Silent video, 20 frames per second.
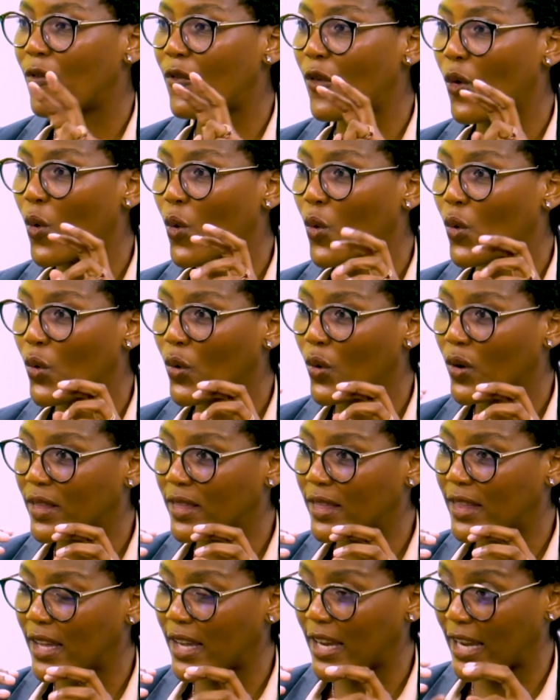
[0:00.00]
for
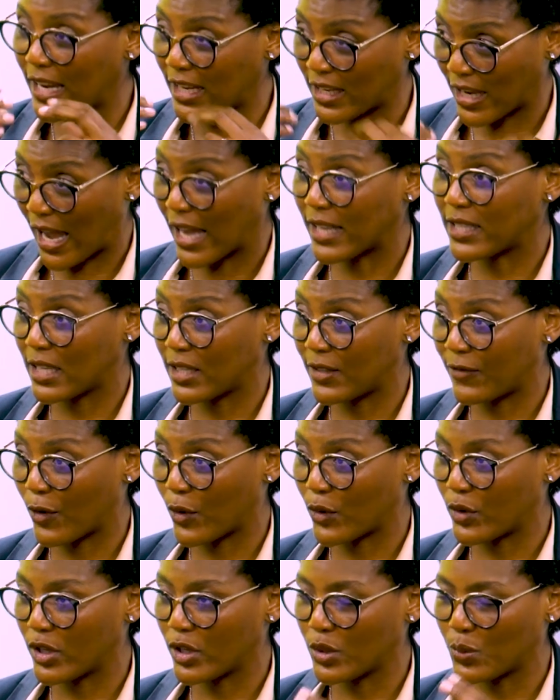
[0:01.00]
us as
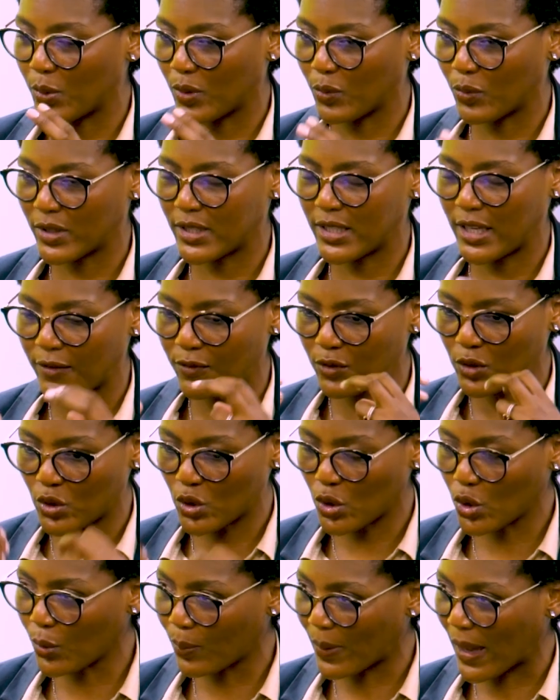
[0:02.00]
voters will receive
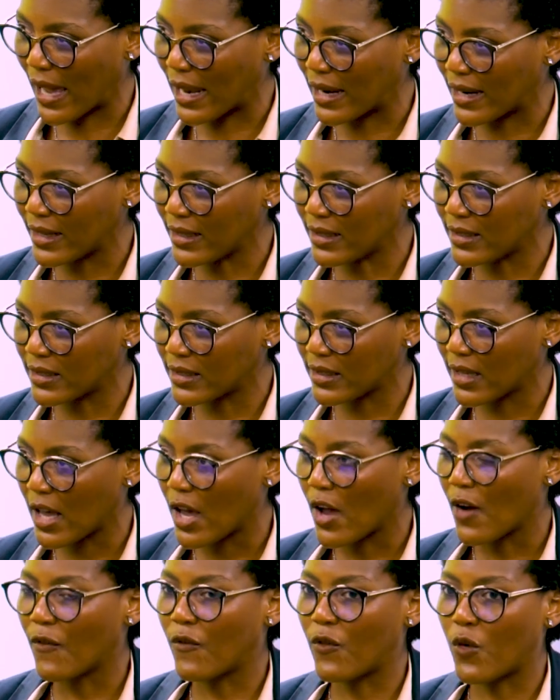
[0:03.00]
2 ballots
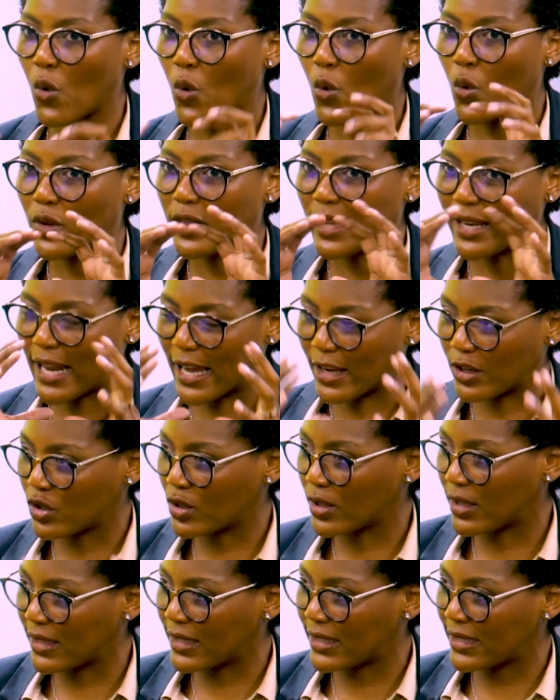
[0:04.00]
for the
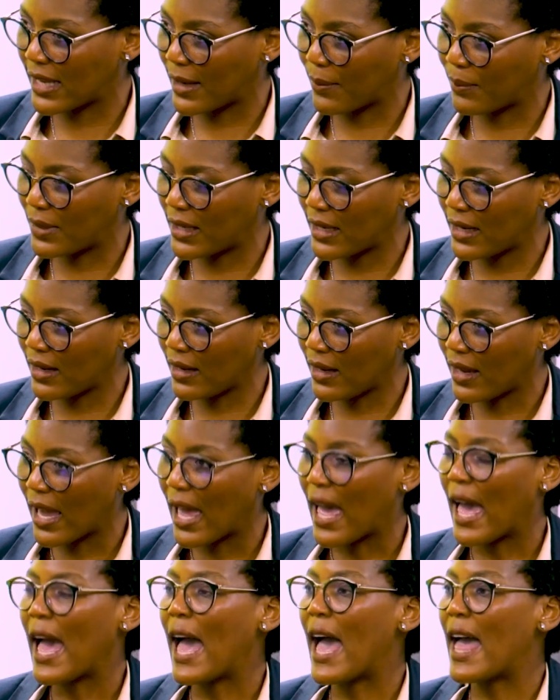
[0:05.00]
National Assembly,
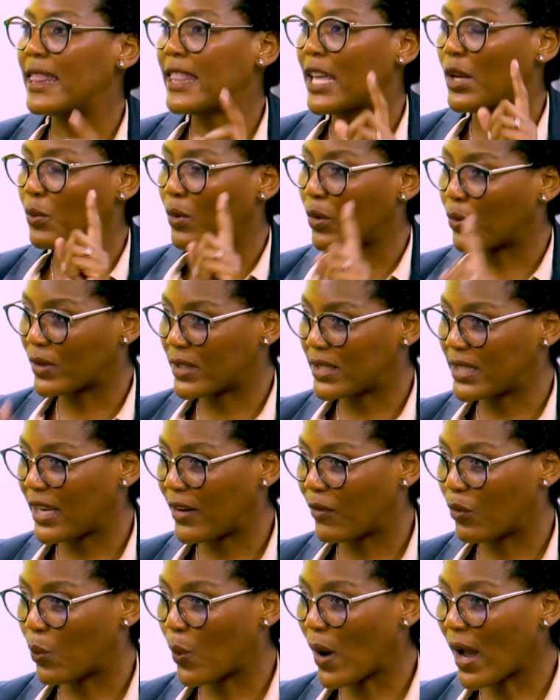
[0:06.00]
and then we'll
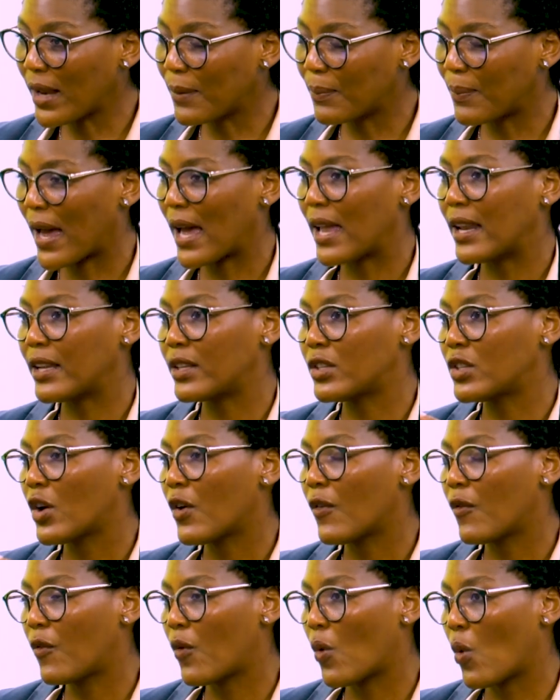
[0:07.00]
receive 1 ballot
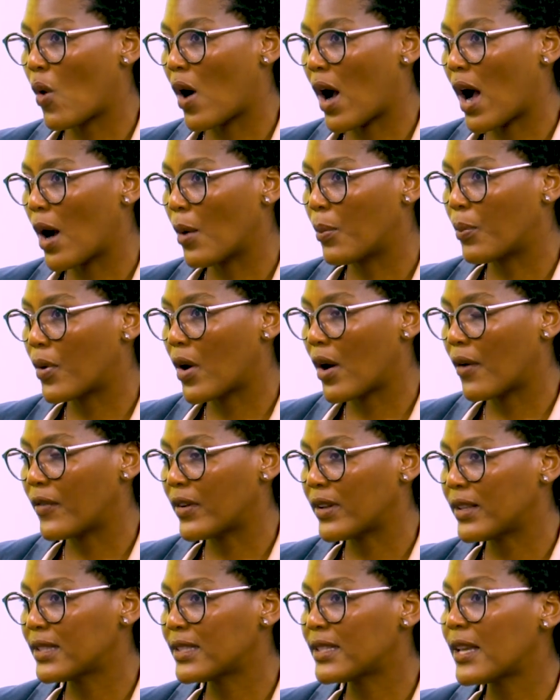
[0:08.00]
for our
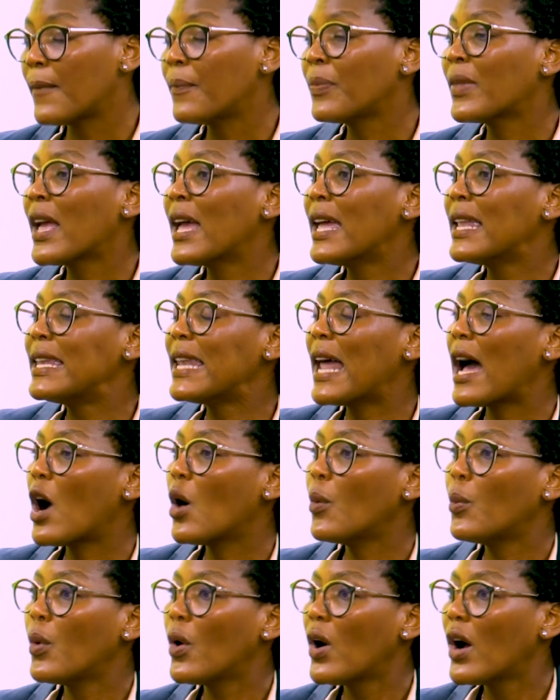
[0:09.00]
province.
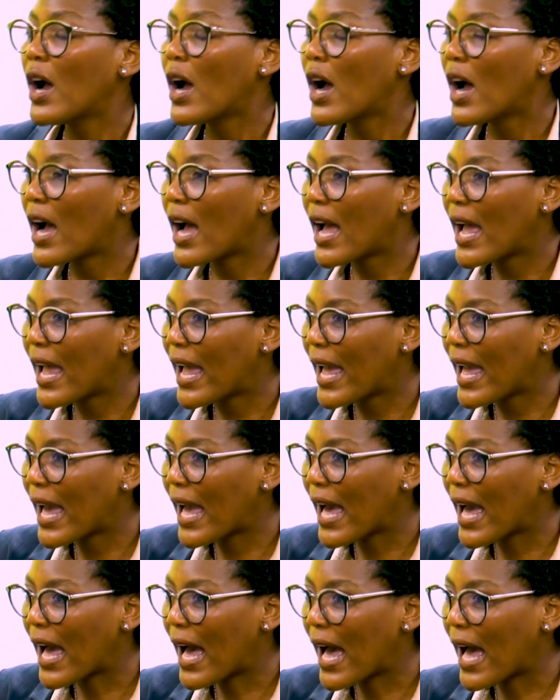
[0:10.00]
Now,
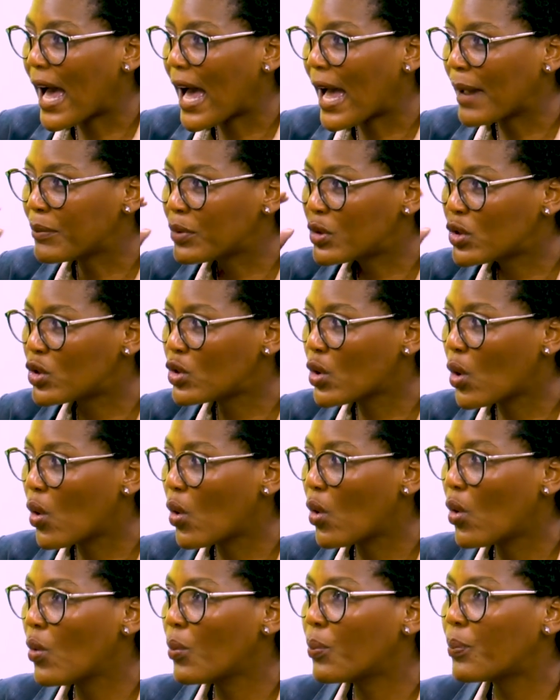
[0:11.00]
I'm
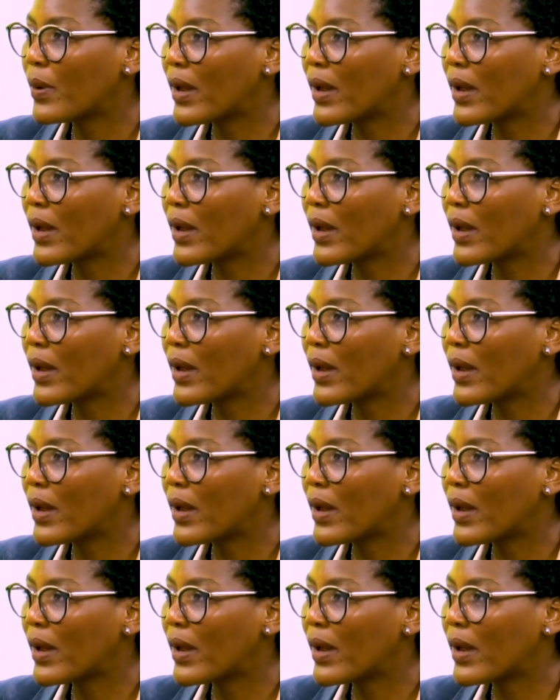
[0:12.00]
sure